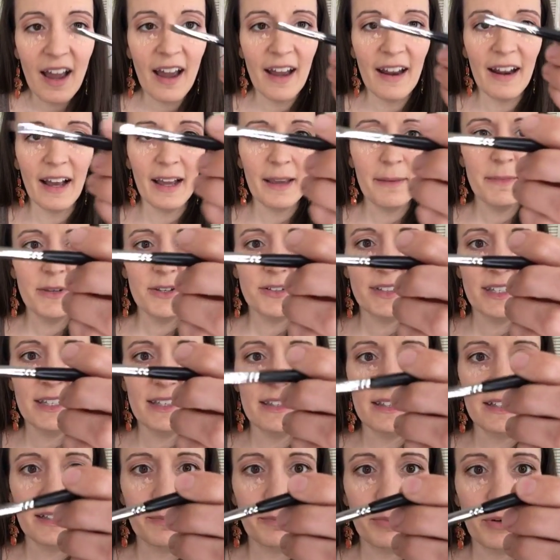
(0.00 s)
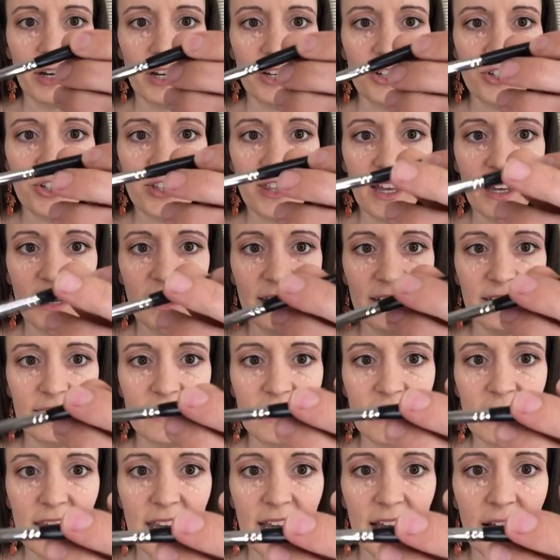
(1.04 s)
And I am using this brush that is
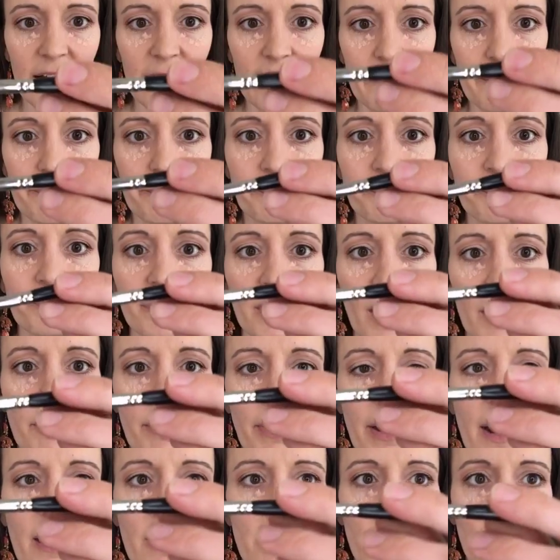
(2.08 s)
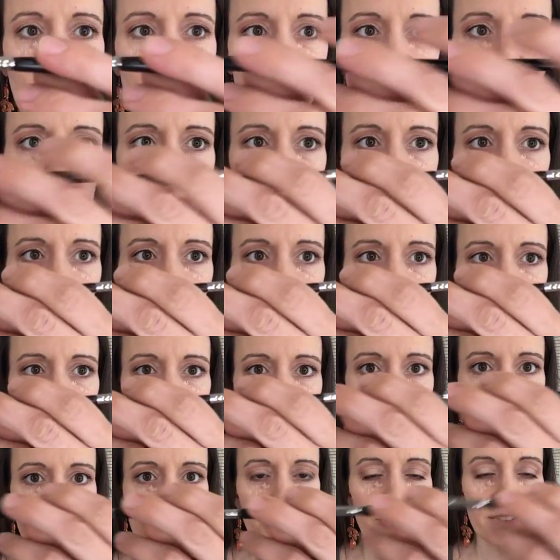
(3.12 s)
the Brow Artist brush. So
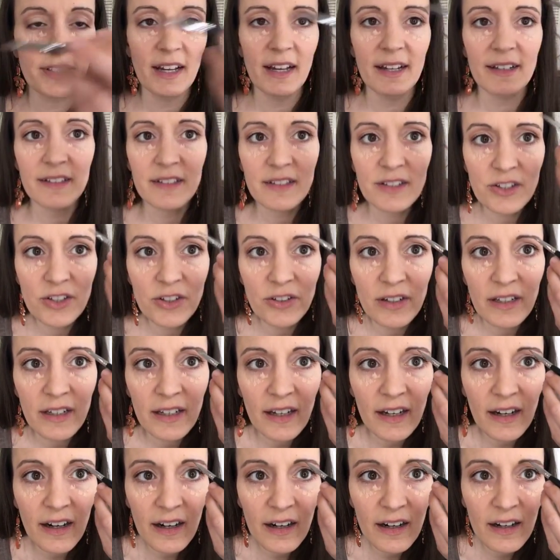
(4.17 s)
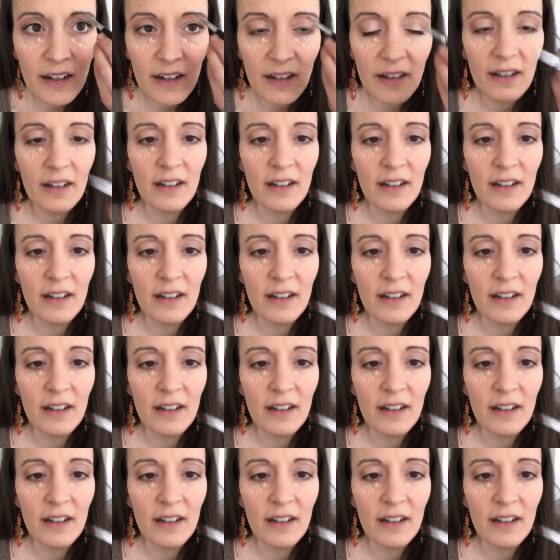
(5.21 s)
there's 2 sides to it here.